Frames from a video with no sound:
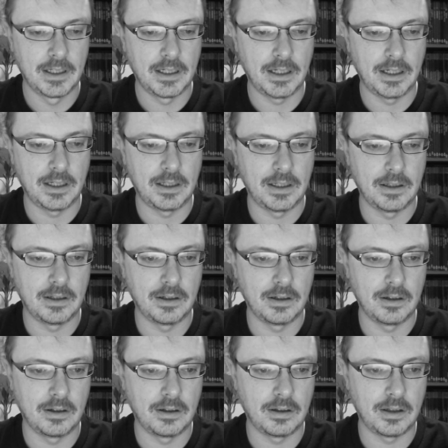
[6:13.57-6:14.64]
and
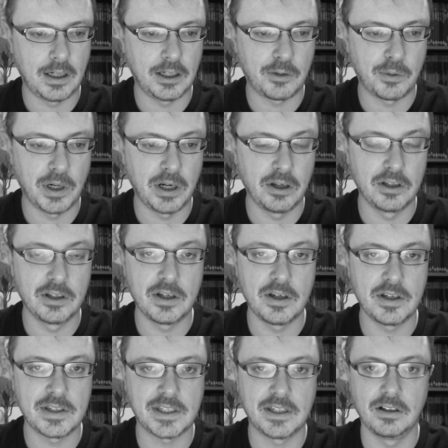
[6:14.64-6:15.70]
I created a
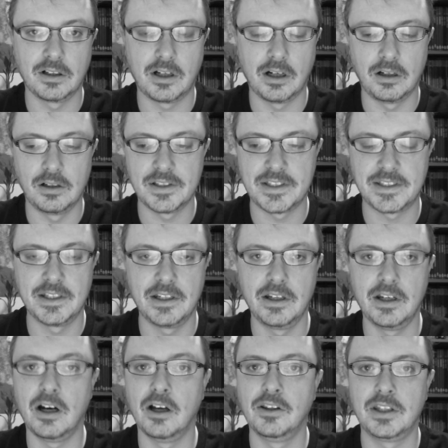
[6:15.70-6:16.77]
skill called city
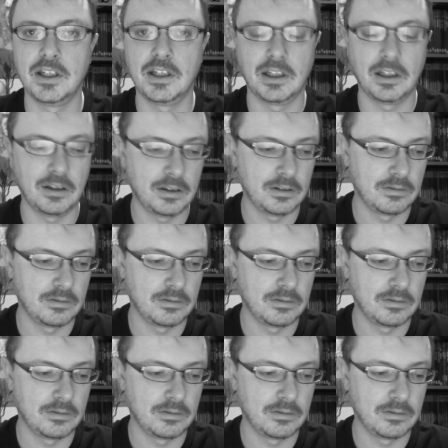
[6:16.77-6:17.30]
hunting